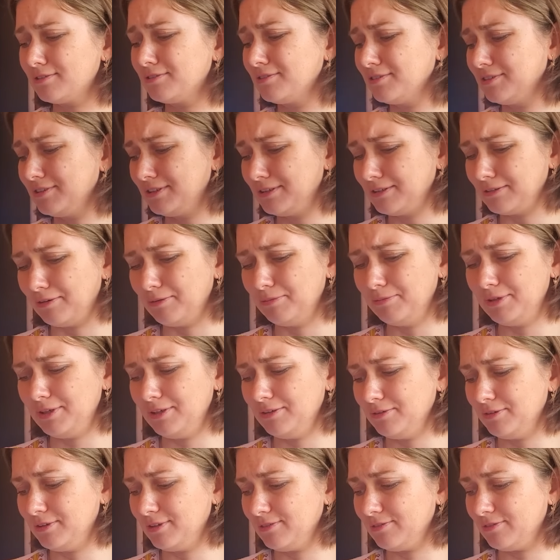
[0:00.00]
It's so
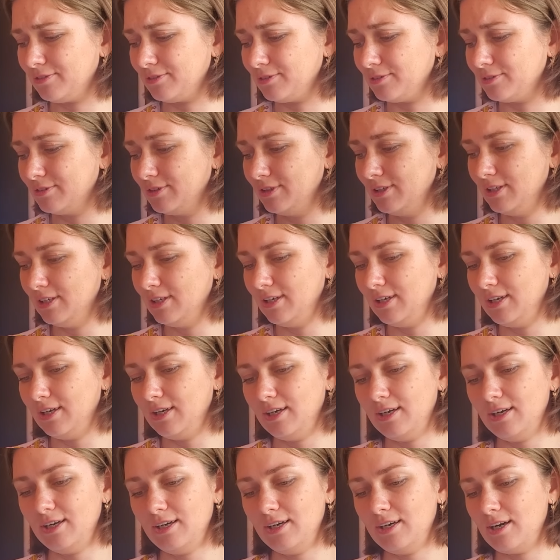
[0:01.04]
beautiful.
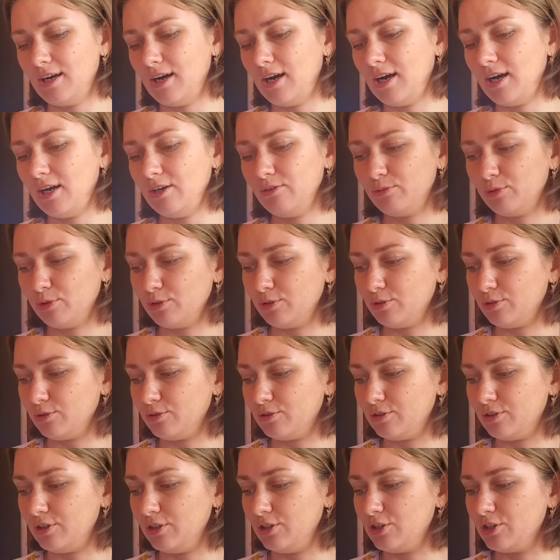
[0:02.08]
I want to
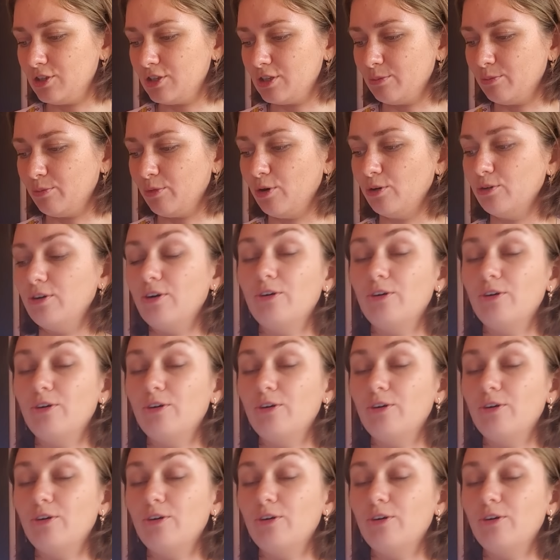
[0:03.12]
stitch them all.